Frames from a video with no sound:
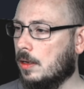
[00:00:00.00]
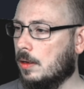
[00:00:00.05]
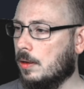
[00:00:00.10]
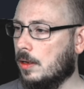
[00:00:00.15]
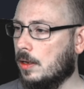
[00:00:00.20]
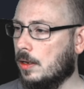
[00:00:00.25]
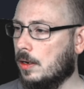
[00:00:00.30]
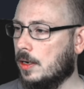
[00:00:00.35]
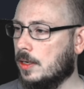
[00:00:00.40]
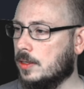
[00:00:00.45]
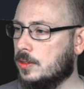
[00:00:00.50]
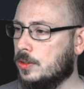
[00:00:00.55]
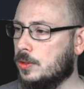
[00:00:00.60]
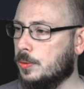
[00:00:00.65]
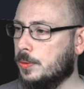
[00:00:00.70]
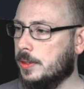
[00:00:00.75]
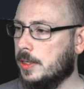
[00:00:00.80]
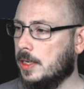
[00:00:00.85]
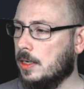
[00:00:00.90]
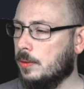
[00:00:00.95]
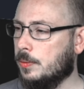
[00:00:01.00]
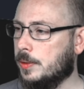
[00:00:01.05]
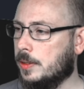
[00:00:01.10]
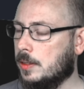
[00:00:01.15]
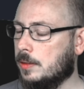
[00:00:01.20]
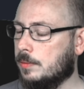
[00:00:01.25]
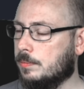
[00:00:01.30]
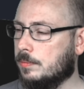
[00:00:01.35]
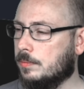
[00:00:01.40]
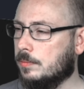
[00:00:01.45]
let's do it
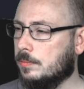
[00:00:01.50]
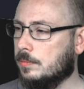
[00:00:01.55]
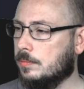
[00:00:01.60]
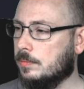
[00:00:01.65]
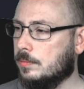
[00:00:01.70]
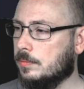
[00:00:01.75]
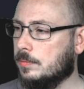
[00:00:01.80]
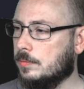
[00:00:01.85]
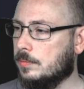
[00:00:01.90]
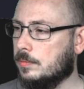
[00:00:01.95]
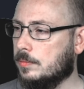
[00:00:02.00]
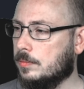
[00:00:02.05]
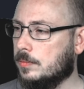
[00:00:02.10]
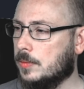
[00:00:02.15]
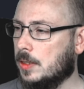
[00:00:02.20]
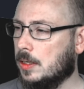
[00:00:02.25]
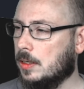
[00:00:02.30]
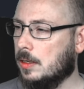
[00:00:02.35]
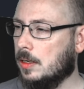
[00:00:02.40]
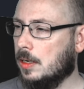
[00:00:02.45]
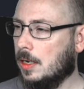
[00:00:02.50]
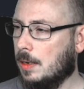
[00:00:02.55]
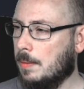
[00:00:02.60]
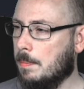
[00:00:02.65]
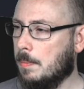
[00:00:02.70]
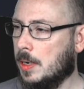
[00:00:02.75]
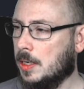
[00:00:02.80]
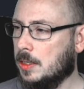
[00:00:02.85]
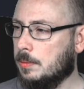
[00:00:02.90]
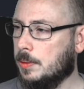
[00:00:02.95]
anyway. I
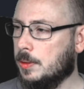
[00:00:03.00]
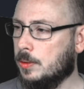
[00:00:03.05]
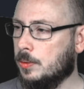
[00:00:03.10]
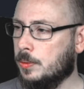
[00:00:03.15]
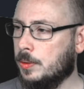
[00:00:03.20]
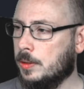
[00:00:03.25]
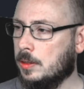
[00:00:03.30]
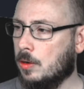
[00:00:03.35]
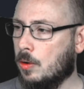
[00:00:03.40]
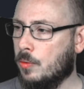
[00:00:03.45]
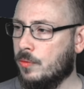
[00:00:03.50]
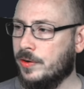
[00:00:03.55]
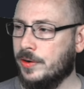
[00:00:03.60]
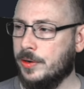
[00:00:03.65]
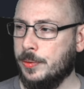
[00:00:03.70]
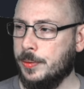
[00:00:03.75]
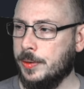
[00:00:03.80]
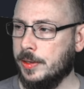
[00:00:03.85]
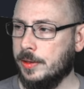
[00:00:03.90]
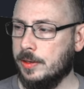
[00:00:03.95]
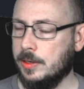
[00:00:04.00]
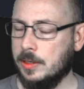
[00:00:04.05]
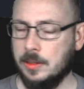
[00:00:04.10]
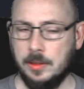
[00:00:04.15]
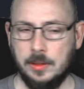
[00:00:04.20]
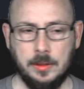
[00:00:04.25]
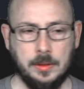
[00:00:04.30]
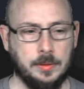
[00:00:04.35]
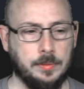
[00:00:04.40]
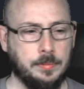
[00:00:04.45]
might be overdoing
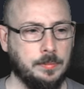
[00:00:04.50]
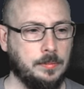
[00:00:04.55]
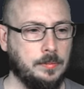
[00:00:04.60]
things.